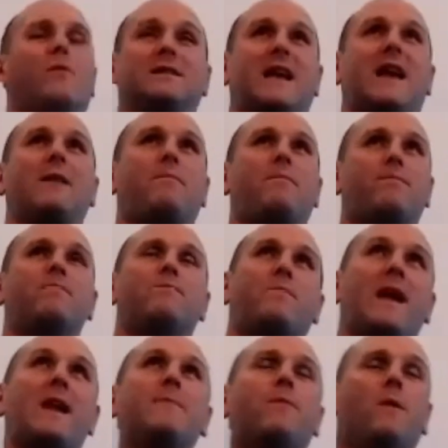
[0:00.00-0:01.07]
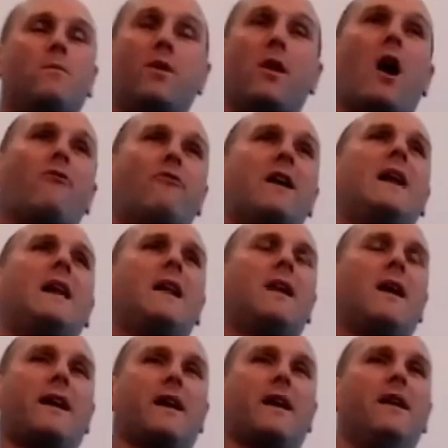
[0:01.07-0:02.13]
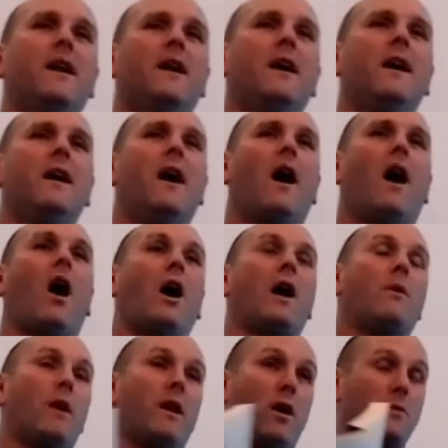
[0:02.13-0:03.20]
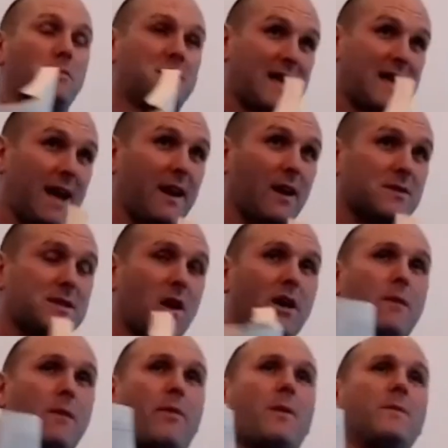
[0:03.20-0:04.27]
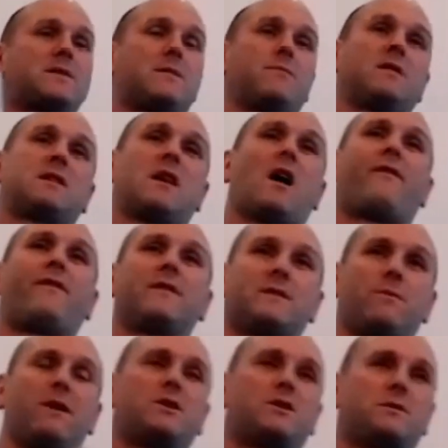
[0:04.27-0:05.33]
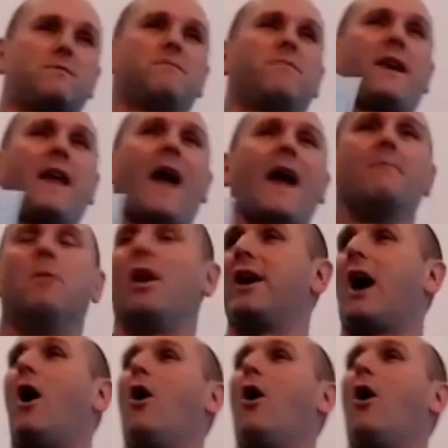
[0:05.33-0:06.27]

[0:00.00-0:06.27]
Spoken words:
we'll say, people, but not really. Like, and when I was sitting outside the principal's office, which became my